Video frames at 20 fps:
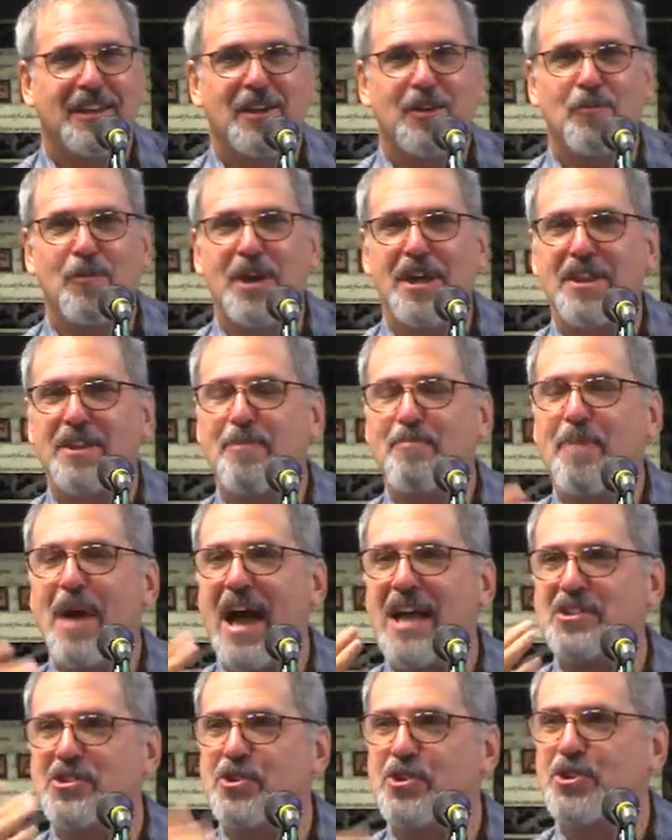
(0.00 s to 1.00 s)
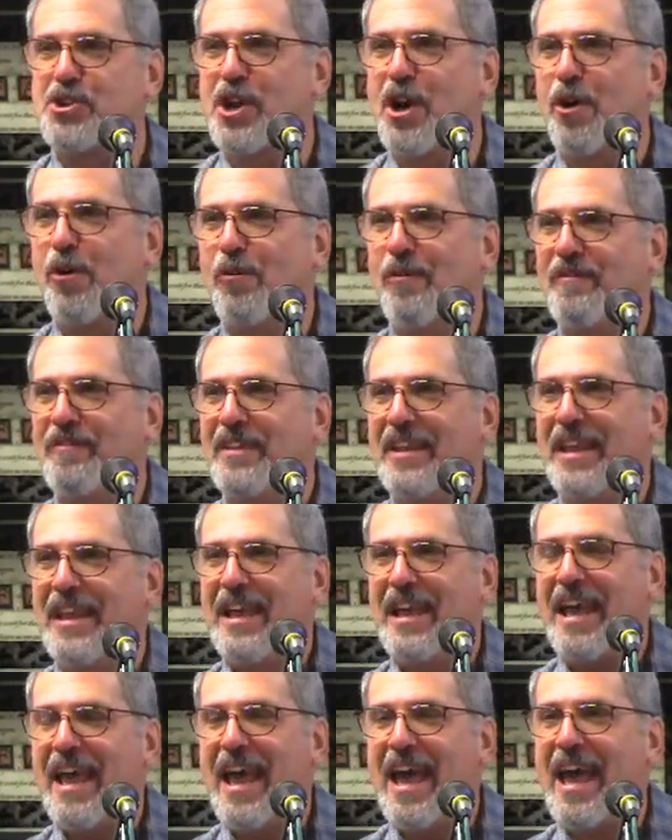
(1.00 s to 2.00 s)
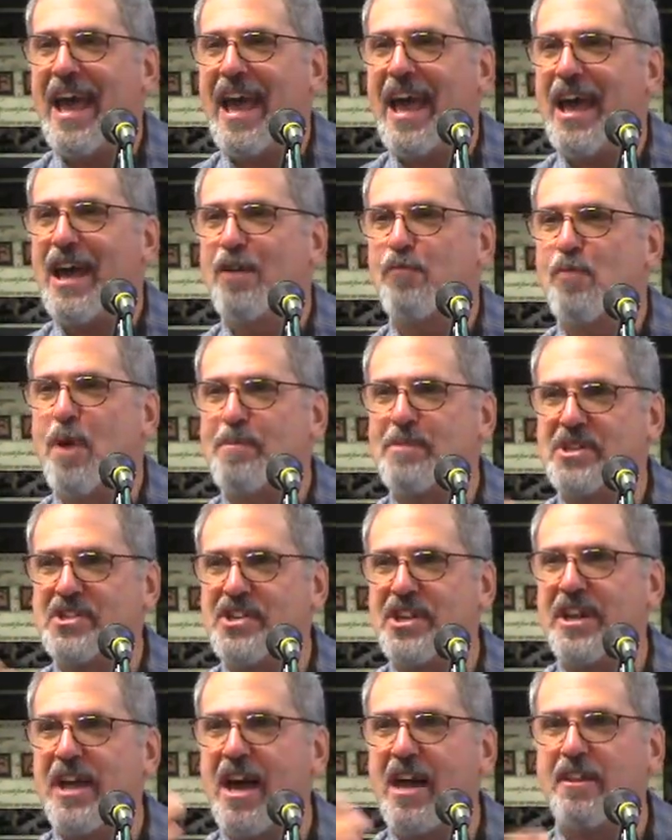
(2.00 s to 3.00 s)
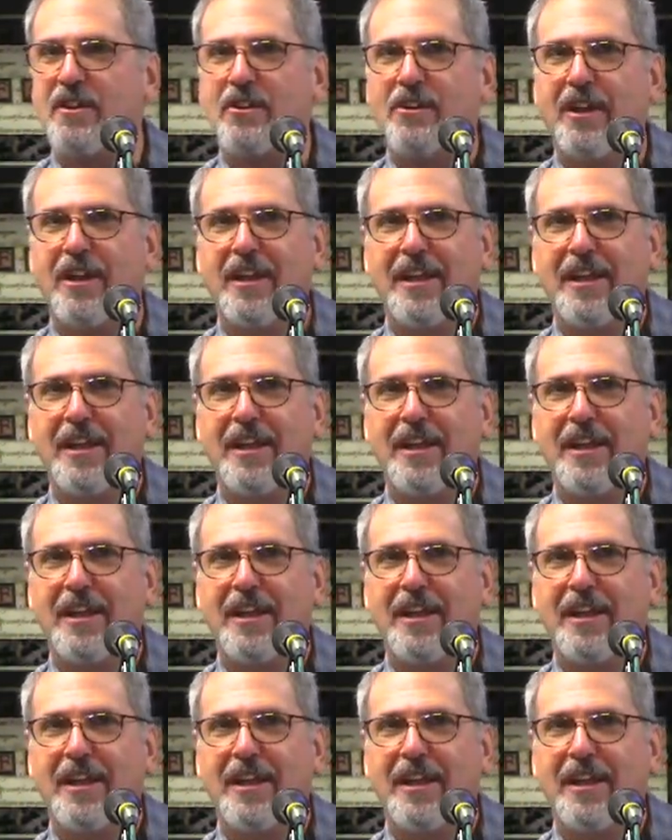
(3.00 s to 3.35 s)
with Pastor Joe and Rebbitzin Heather,